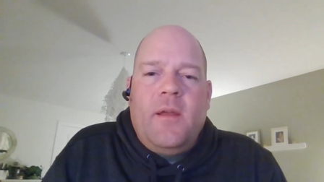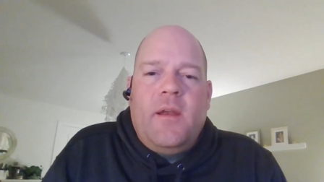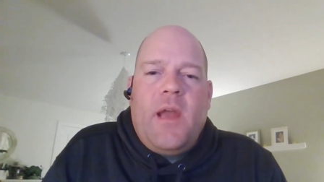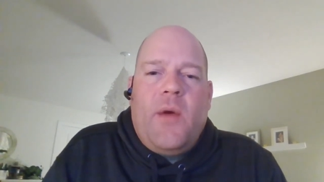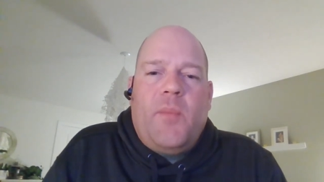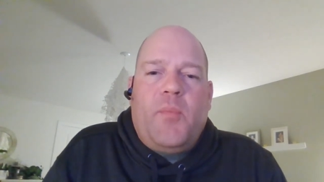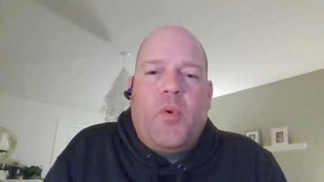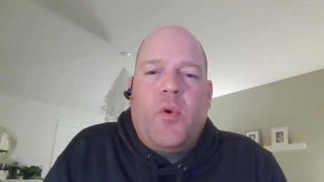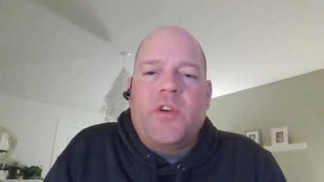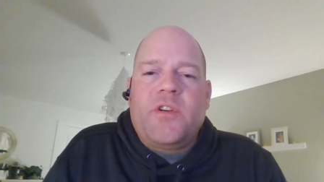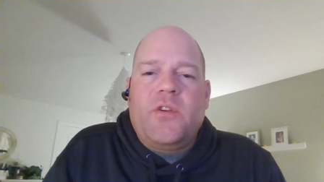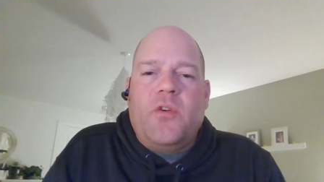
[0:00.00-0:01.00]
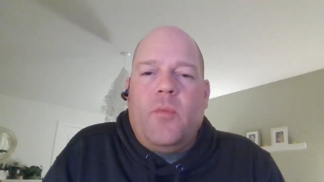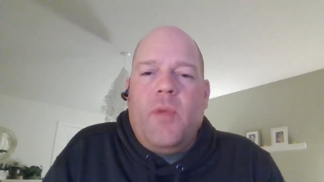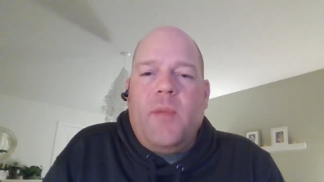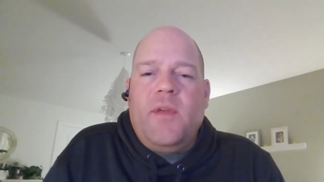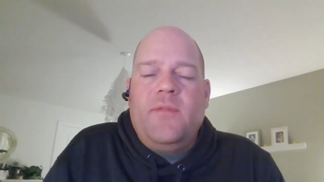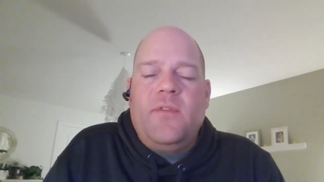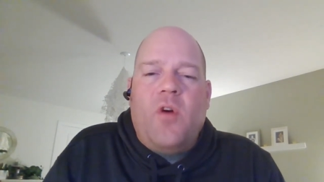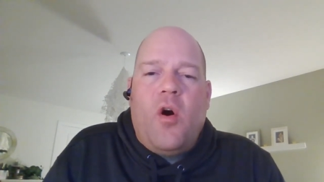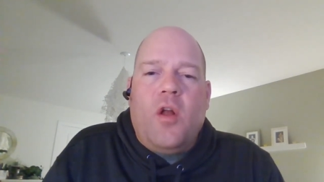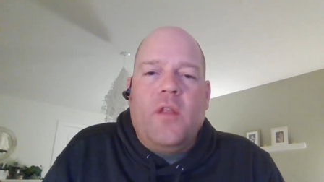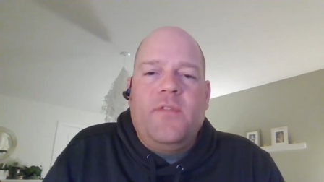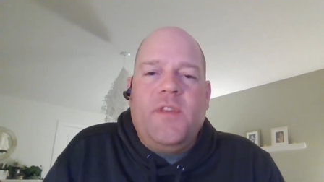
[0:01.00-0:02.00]
Now, a portion or maybe even
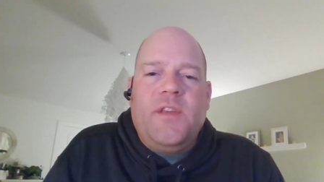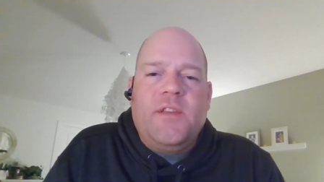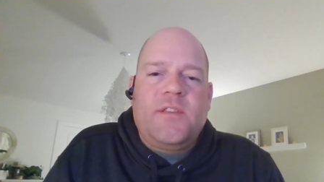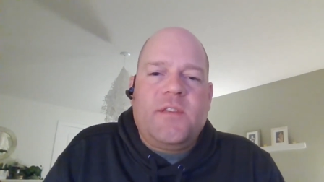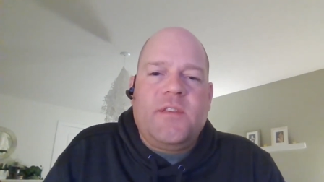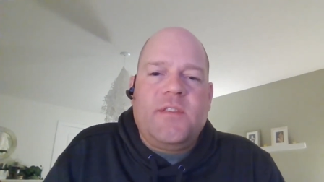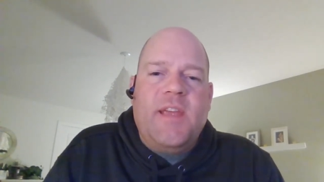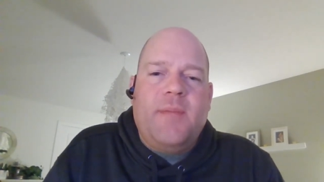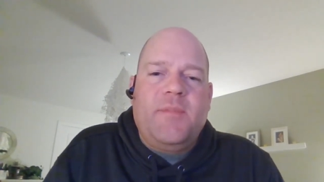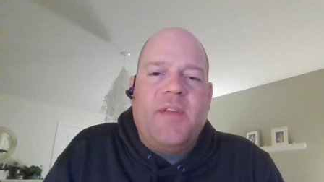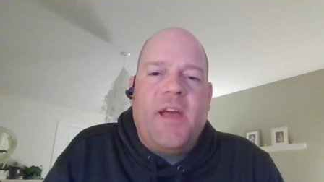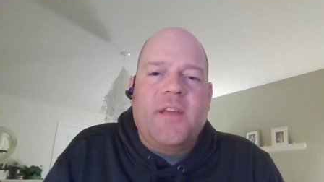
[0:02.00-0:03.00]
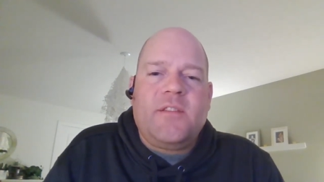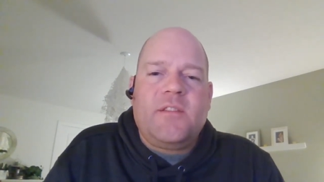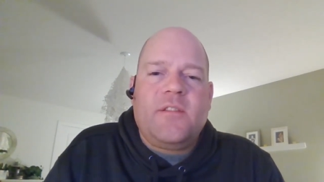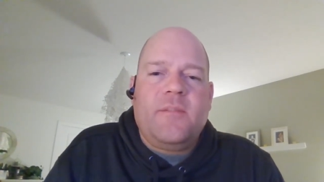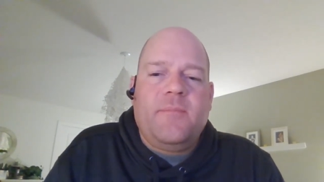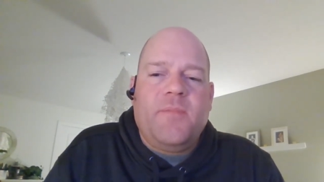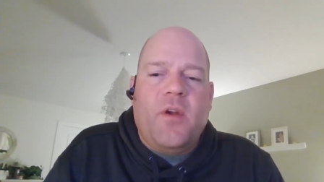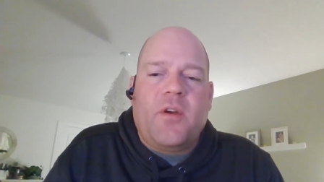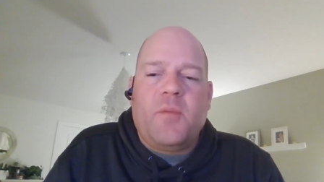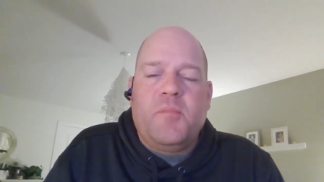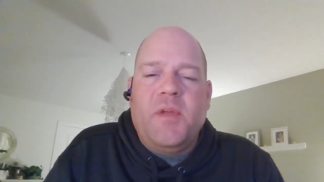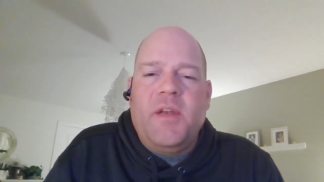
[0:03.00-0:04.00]
all of these same tests are
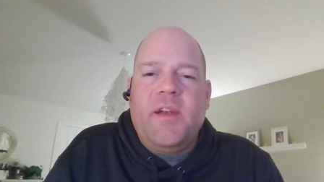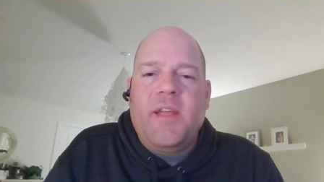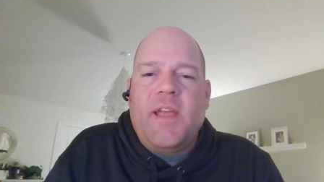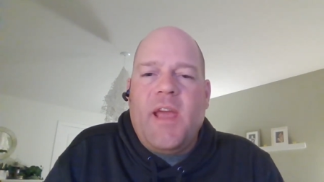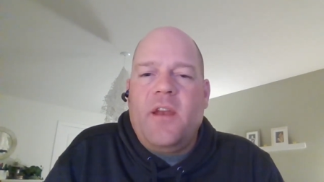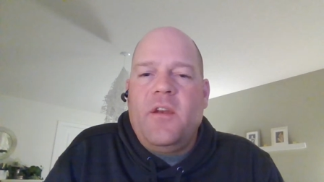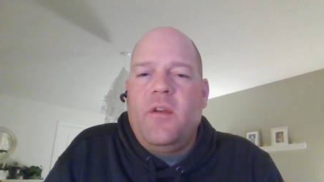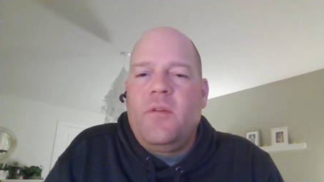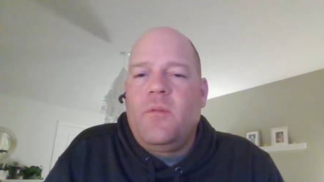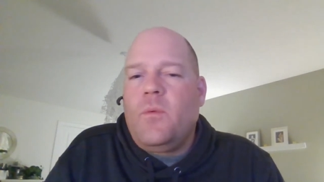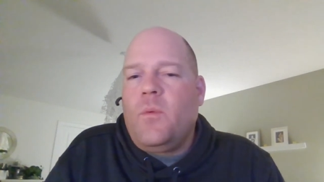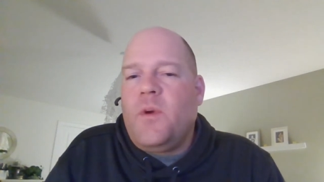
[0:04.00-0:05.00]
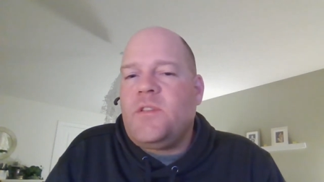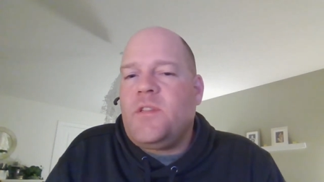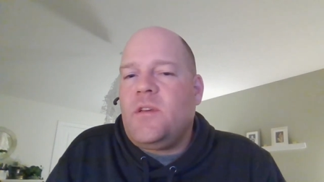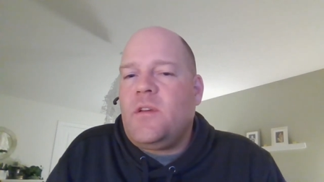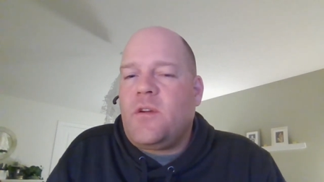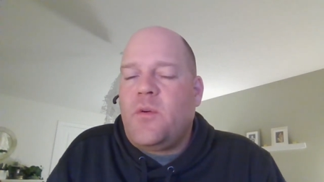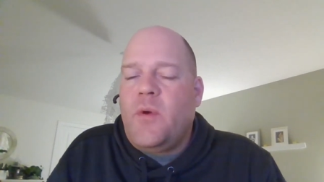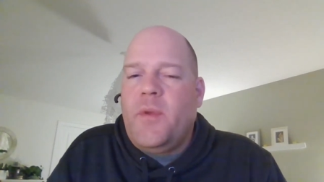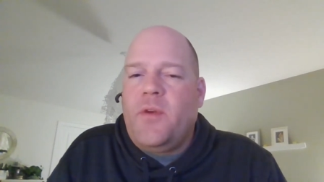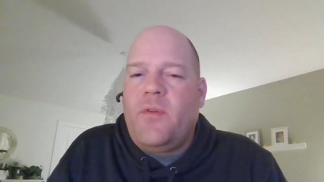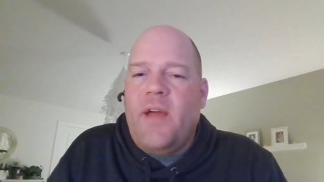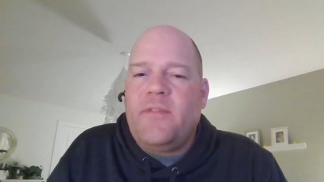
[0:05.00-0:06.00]
completed again once the
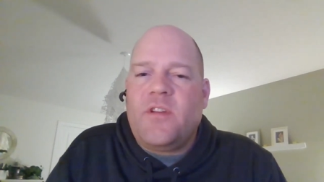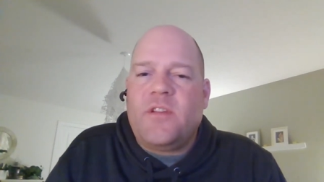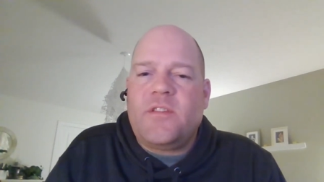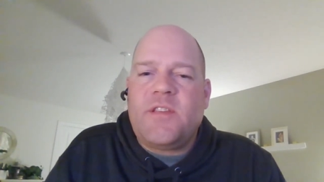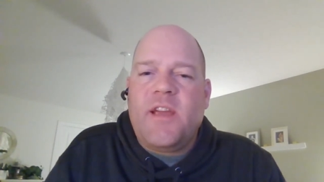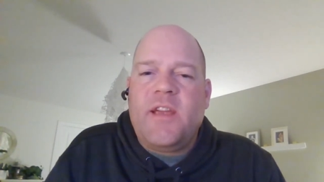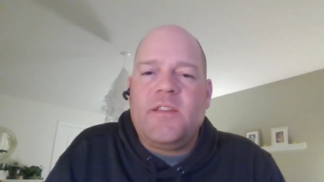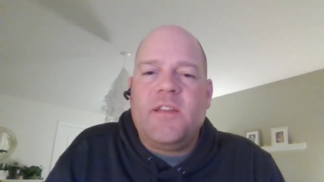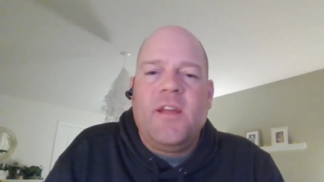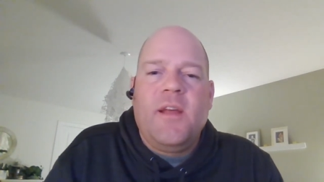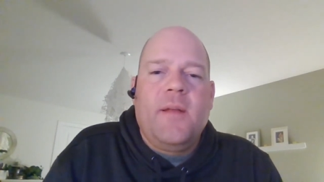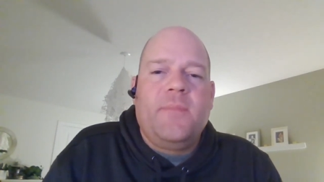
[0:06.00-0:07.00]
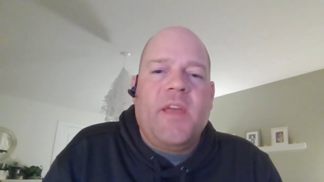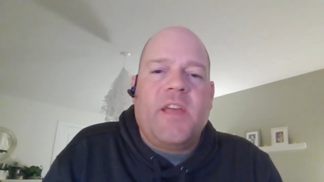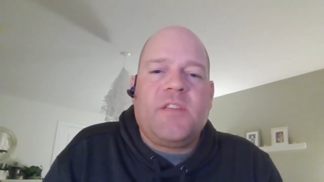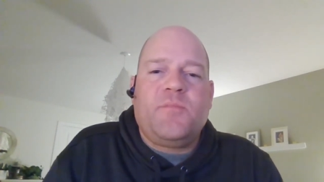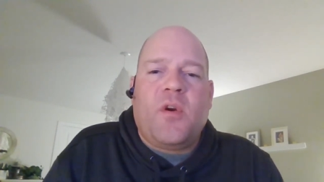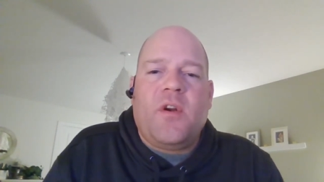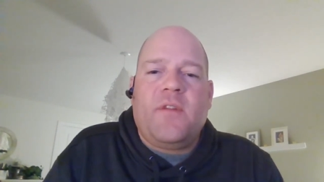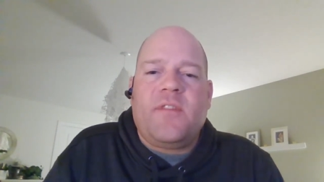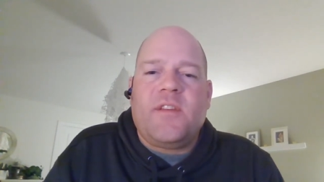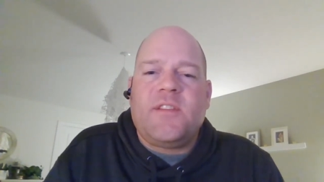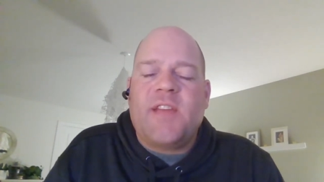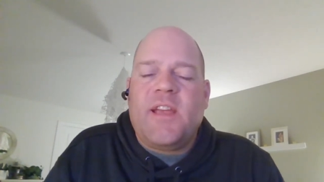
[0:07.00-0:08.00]
equipment arrives on site as part of
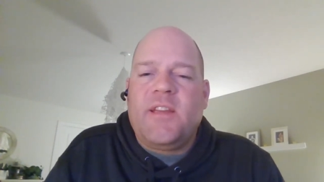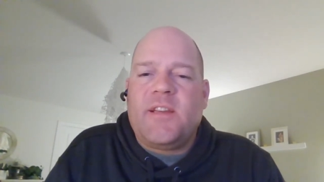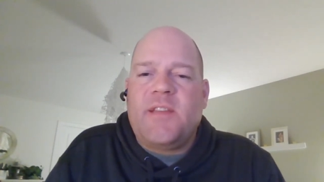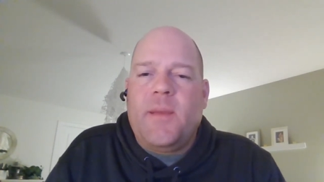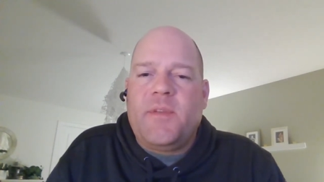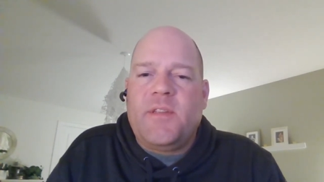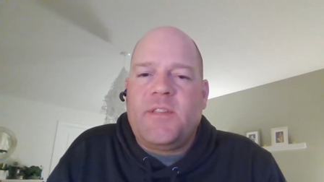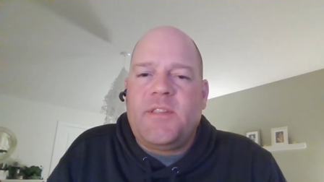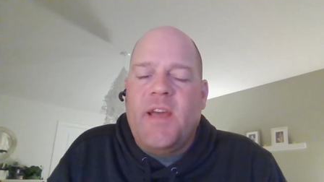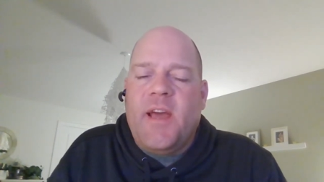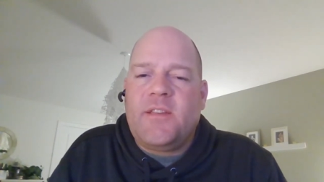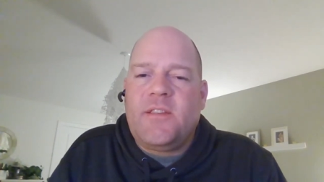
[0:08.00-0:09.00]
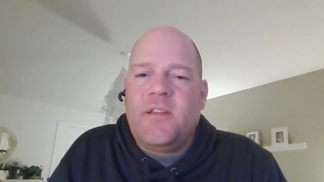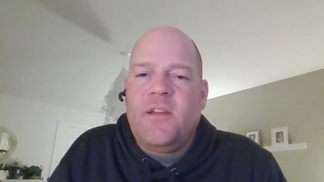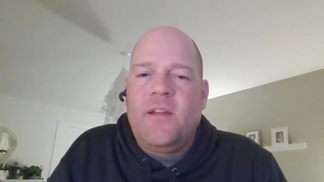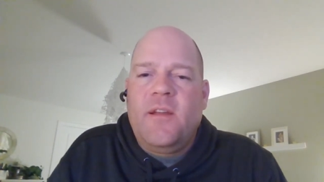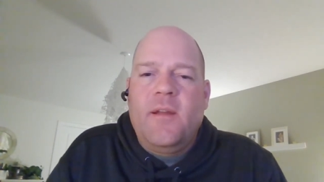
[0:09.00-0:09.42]
the site acceptance test.